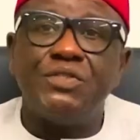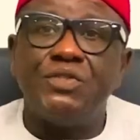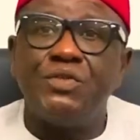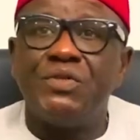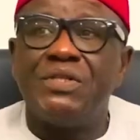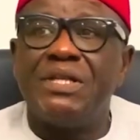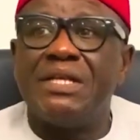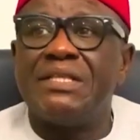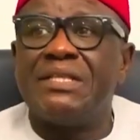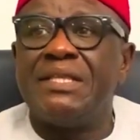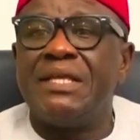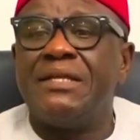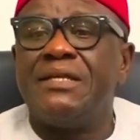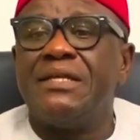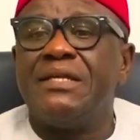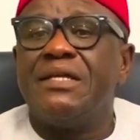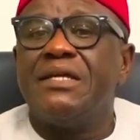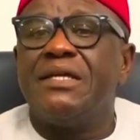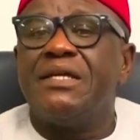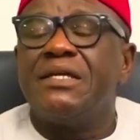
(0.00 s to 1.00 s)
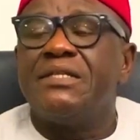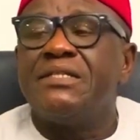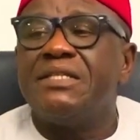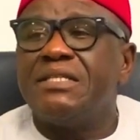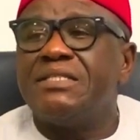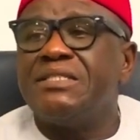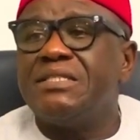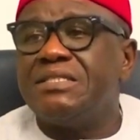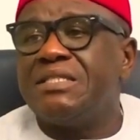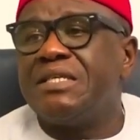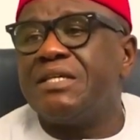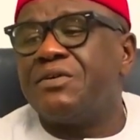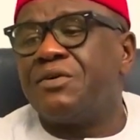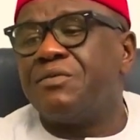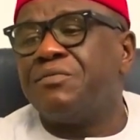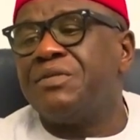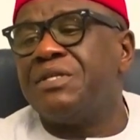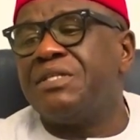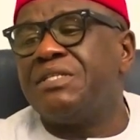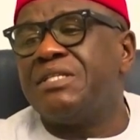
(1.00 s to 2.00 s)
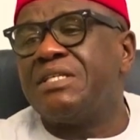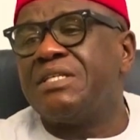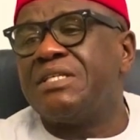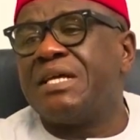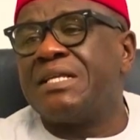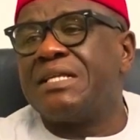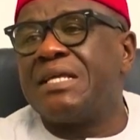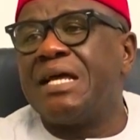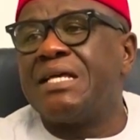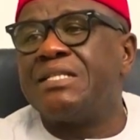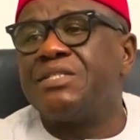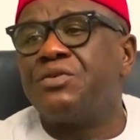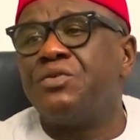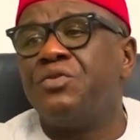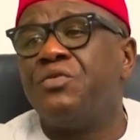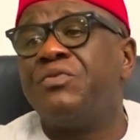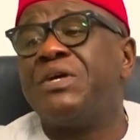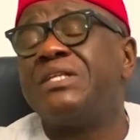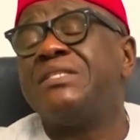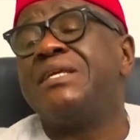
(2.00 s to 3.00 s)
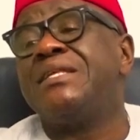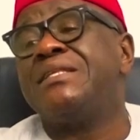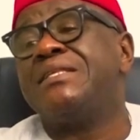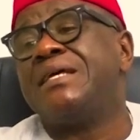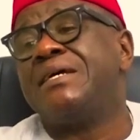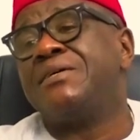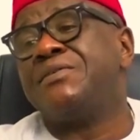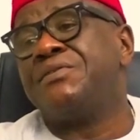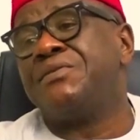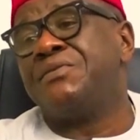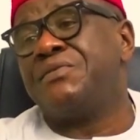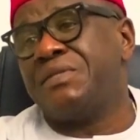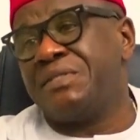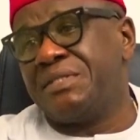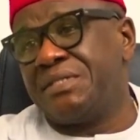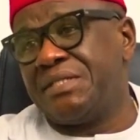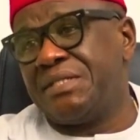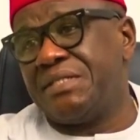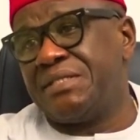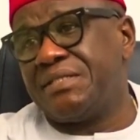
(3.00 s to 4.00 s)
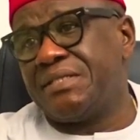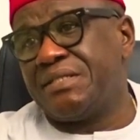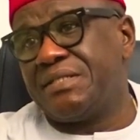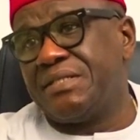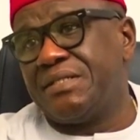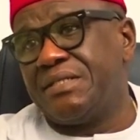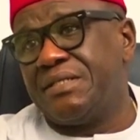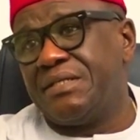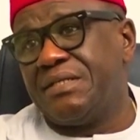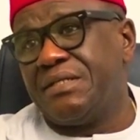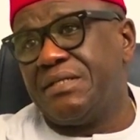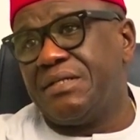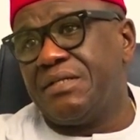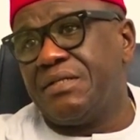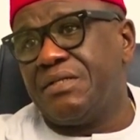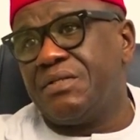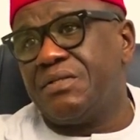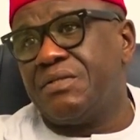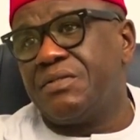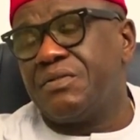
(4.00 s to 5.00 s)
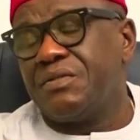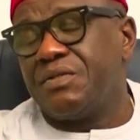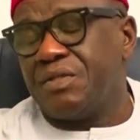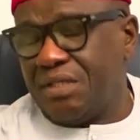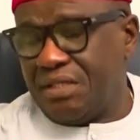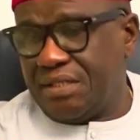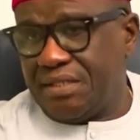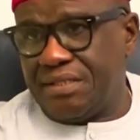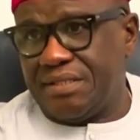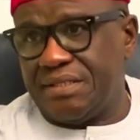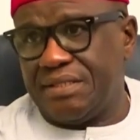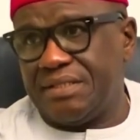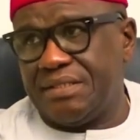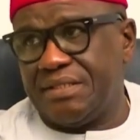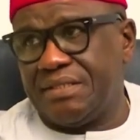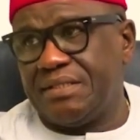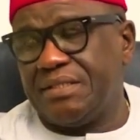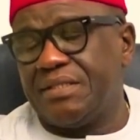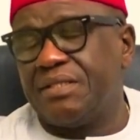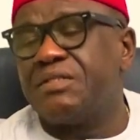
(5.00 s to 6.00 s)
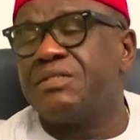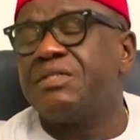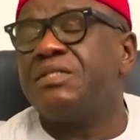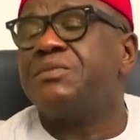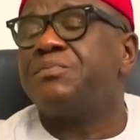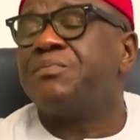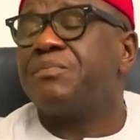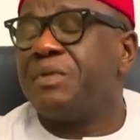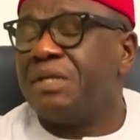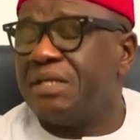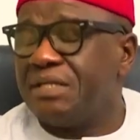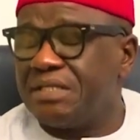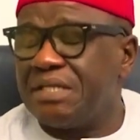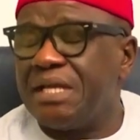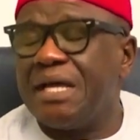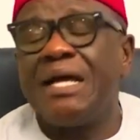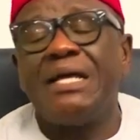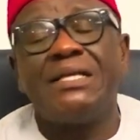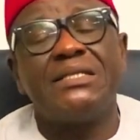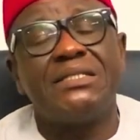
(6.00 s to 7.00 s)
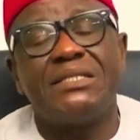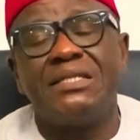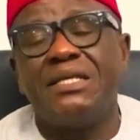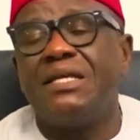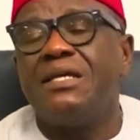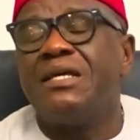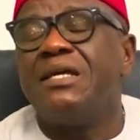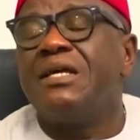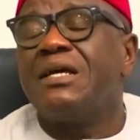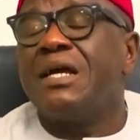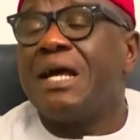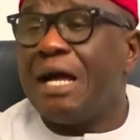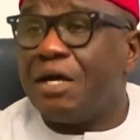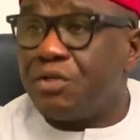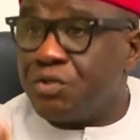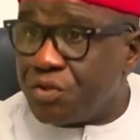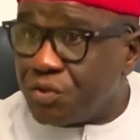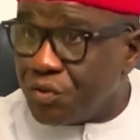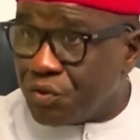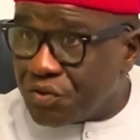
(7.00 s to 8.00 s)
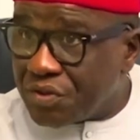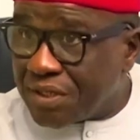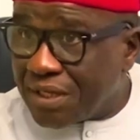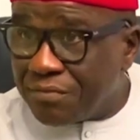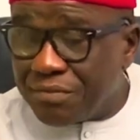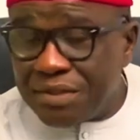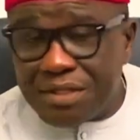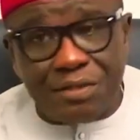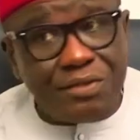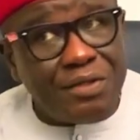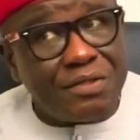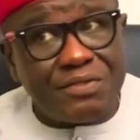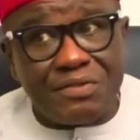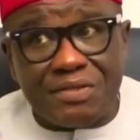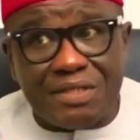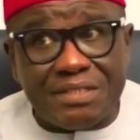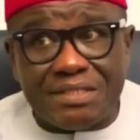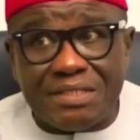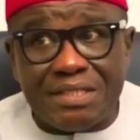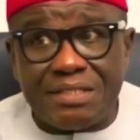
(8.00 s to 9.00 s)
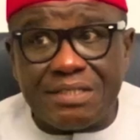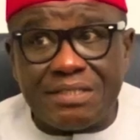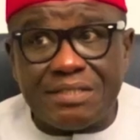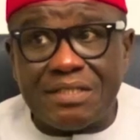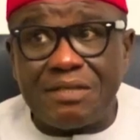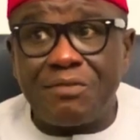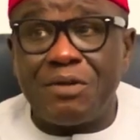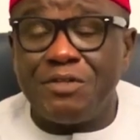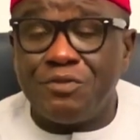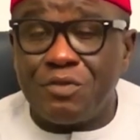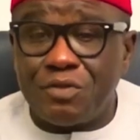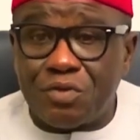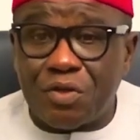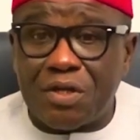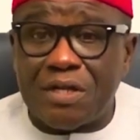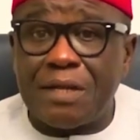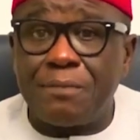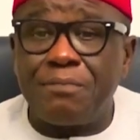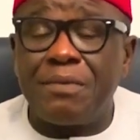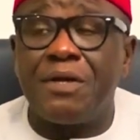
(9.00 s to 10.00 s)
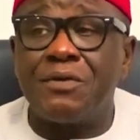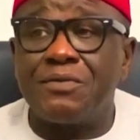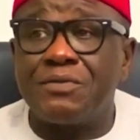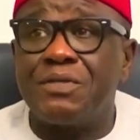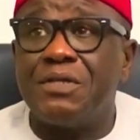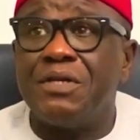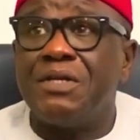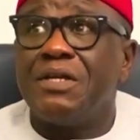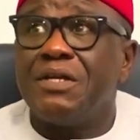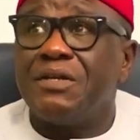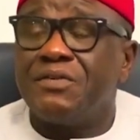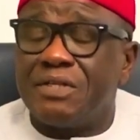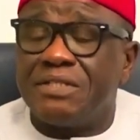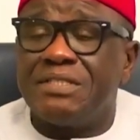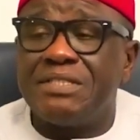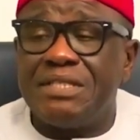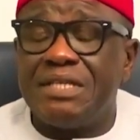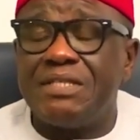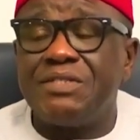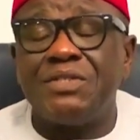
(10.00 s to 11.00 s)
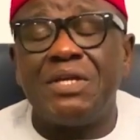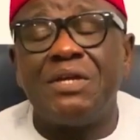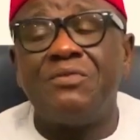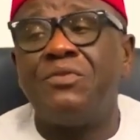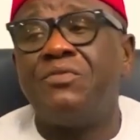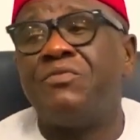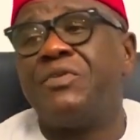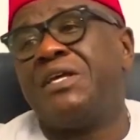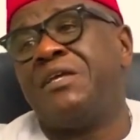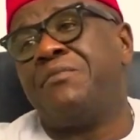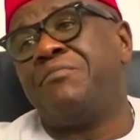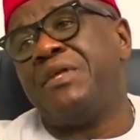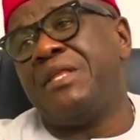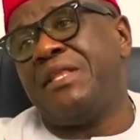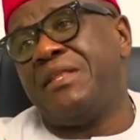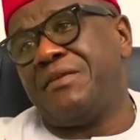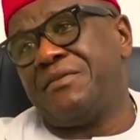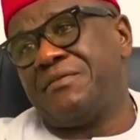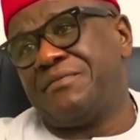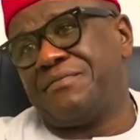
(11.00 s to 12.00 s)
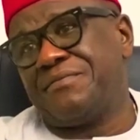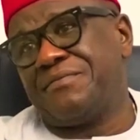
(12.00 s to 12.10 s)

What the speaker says: know that this is a community that has over 10,000 residents. Yes, this place has households, I mean, not residents. When you talk about residents, you have over 1 million.